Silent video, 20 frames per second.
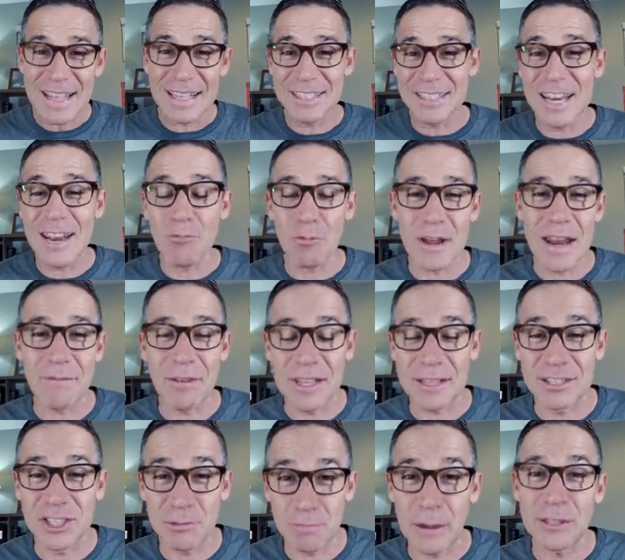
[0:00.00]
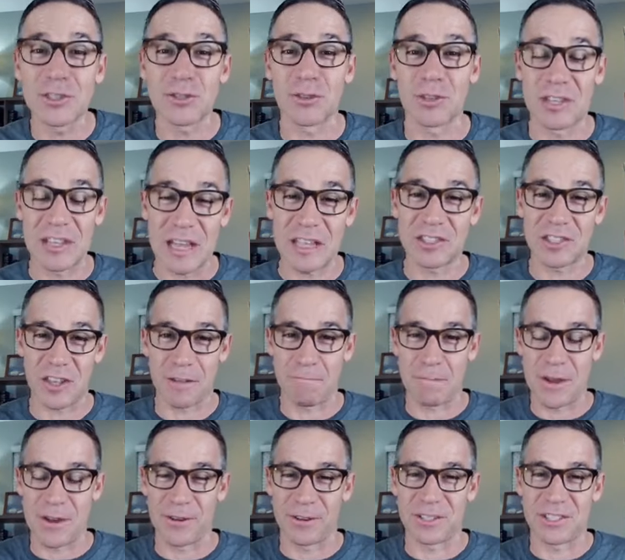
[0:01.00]
Today, we're going to have a special guest
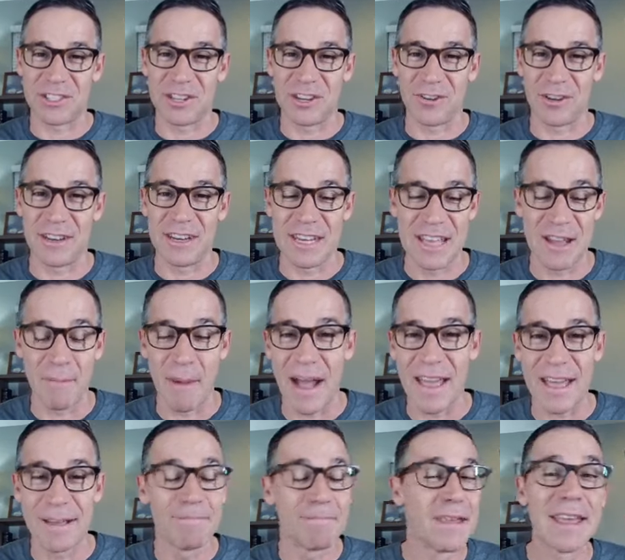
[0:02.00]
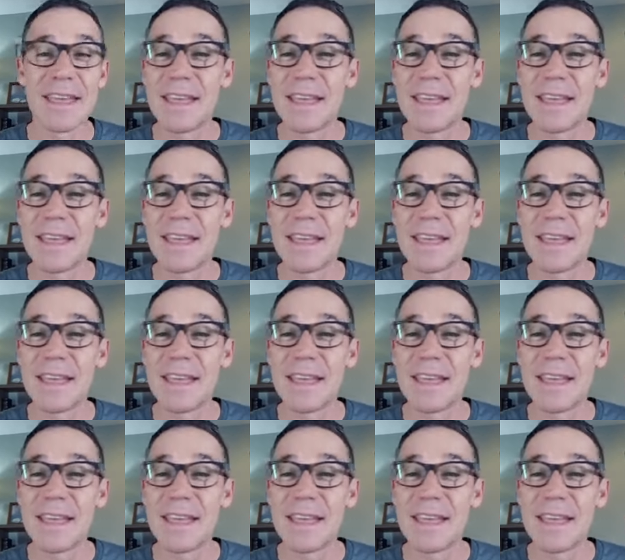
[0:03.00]
appearance here in Nehemiah.